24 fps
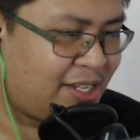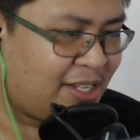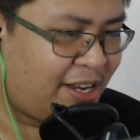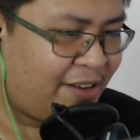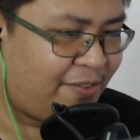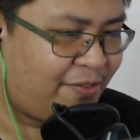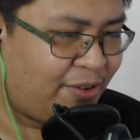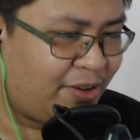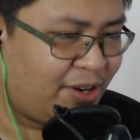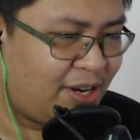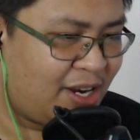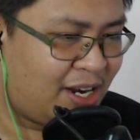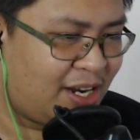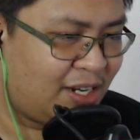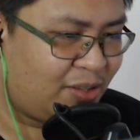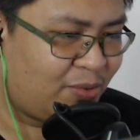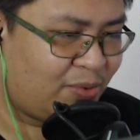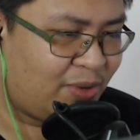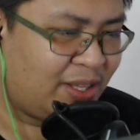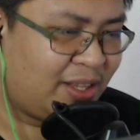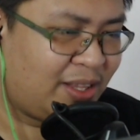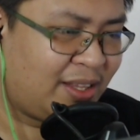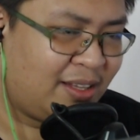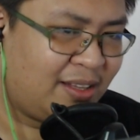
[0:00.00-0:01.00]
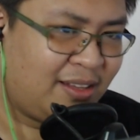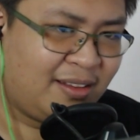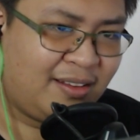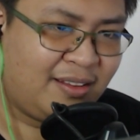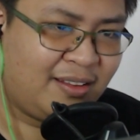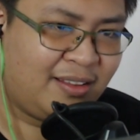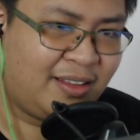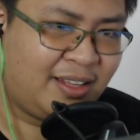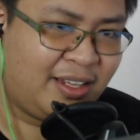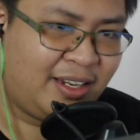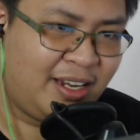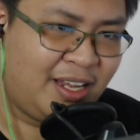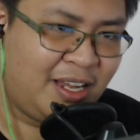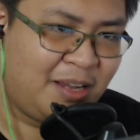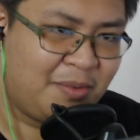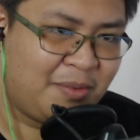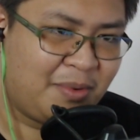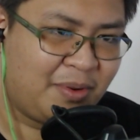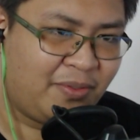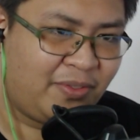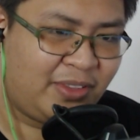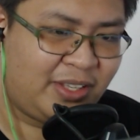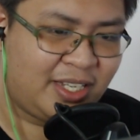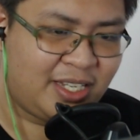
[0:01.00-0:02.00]
I forgot what the name
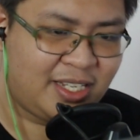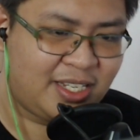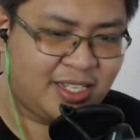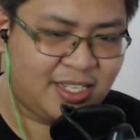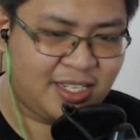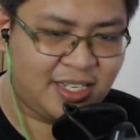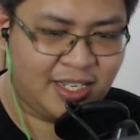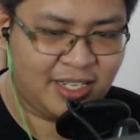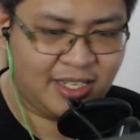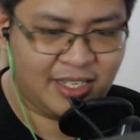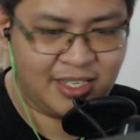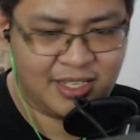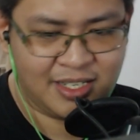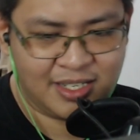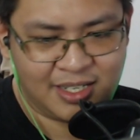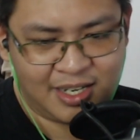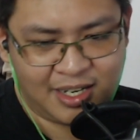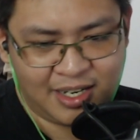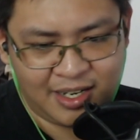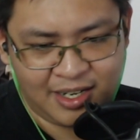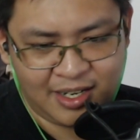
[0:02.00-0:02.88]
of this is.